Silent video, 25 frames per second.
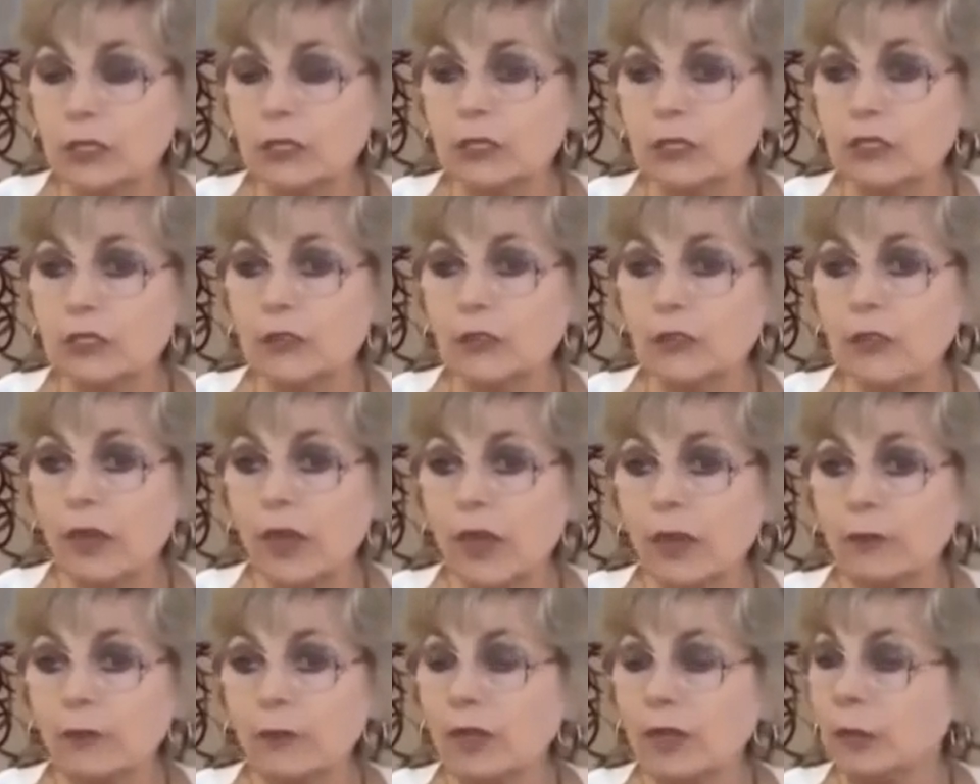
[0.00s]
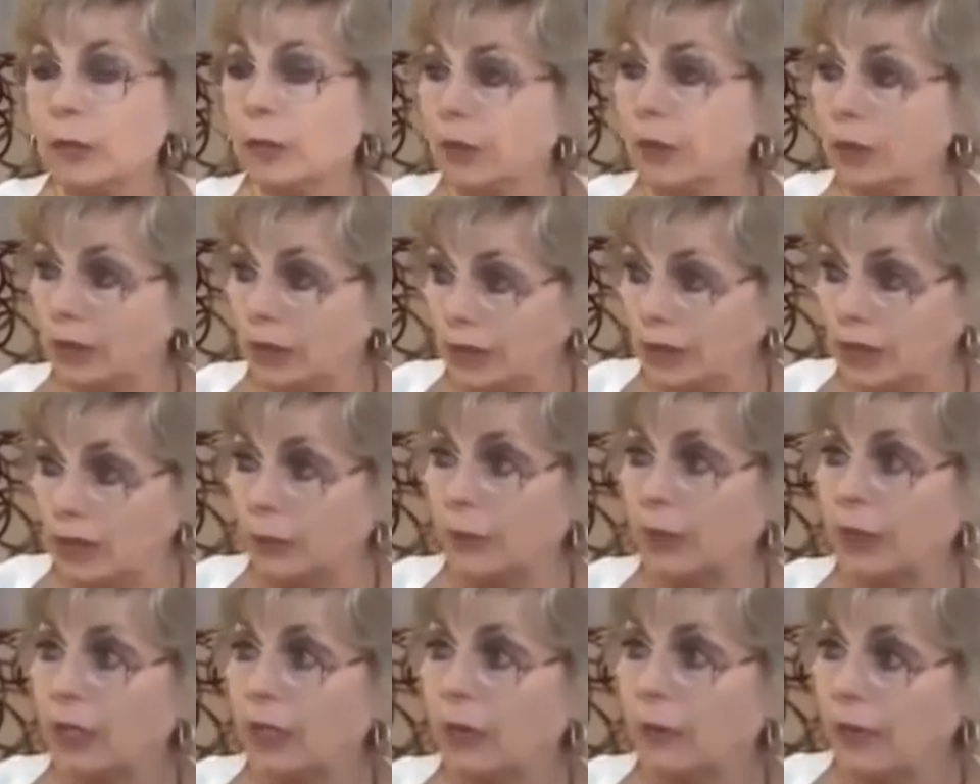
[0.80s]
is that people
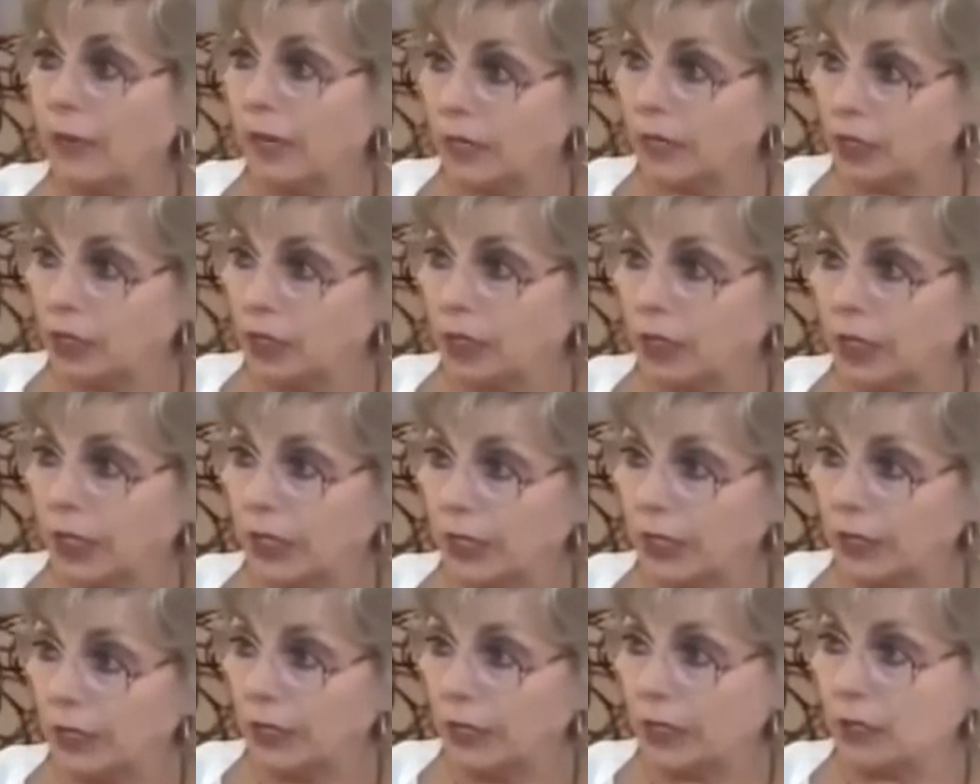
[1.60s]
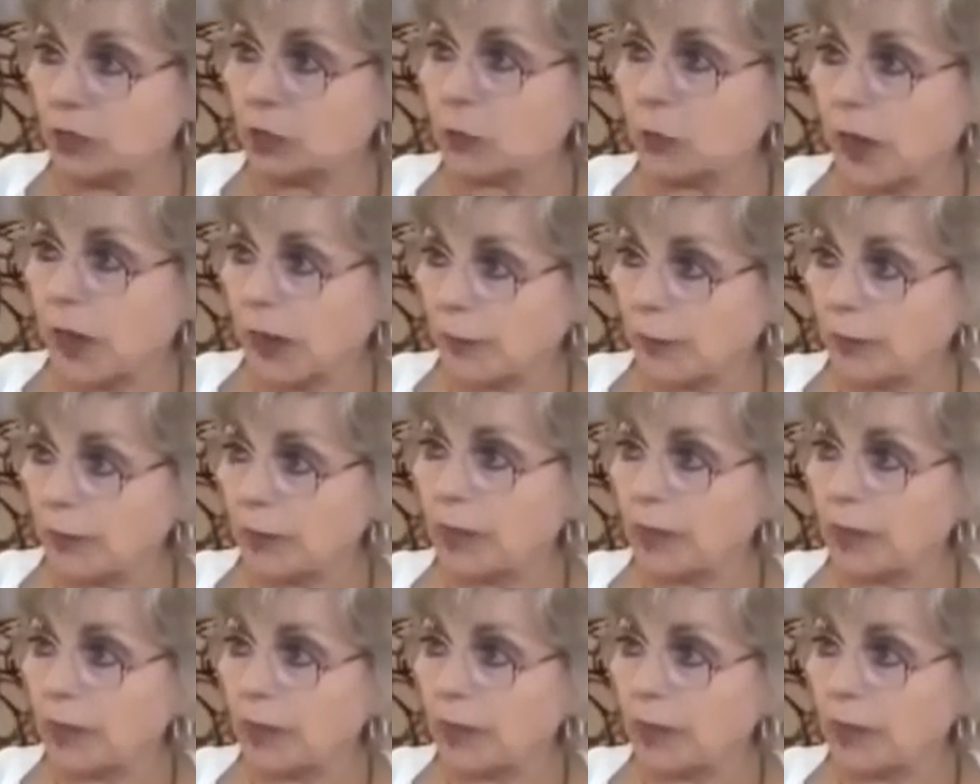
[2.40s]
need to become educated as